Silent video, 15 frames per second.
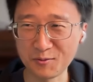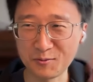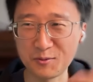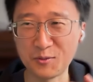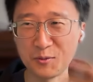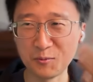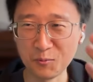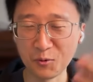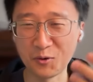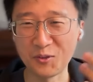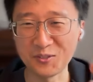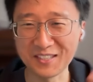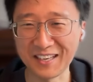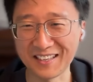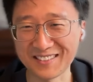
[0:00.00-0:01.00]
do more use
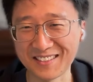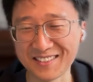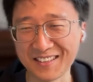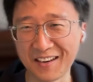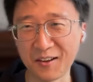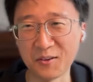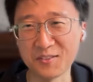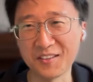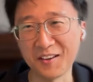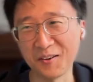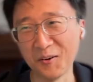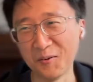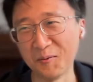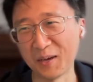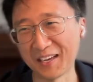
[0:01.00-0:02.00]
cases and i was like
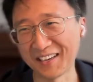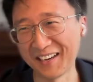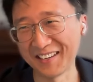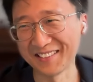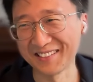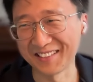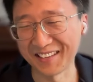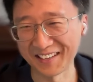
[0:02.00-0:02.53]
oh my gosh yeah